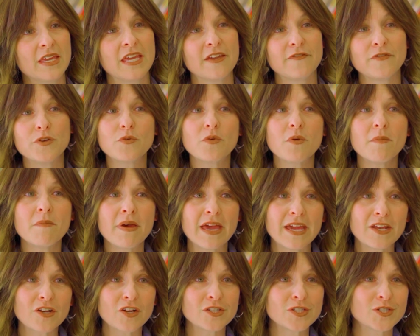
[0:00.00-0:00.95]
If you
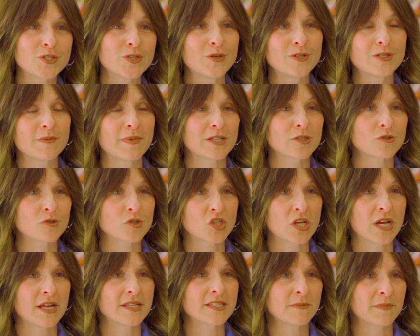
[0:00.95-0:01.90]
remain concerned about your
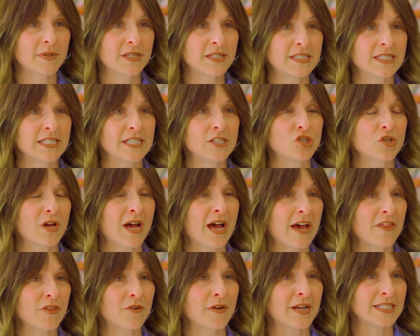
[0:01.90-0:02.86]
child's ability to
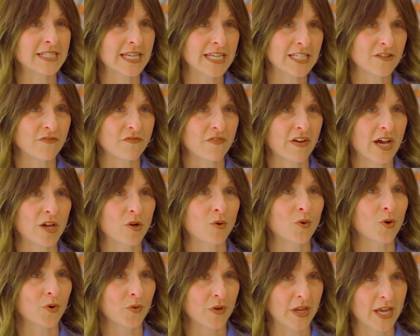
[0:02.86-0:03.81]
either identify
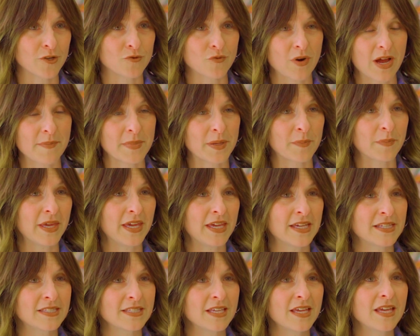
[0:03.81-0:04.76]
or create rhyming
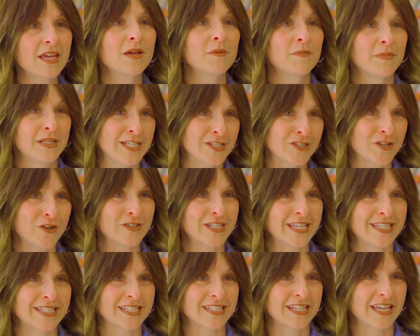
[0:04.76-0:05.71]
pairs, please don't
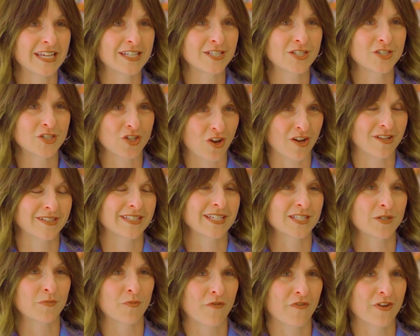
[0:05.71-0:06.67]
hesitate to
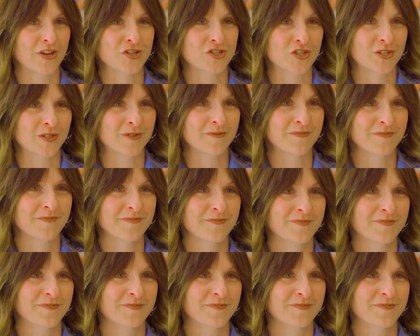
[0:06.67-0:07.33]
contact a professional.